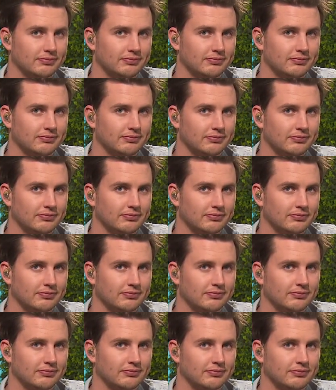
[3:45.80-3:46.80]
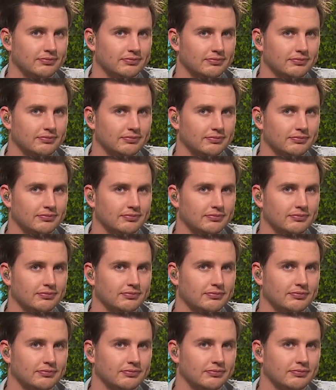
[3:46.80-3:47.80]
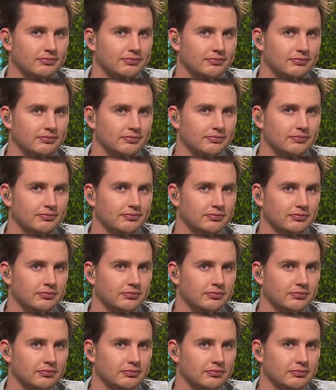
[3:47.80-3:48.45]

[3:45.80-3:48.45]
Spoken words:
This person isn't speaking.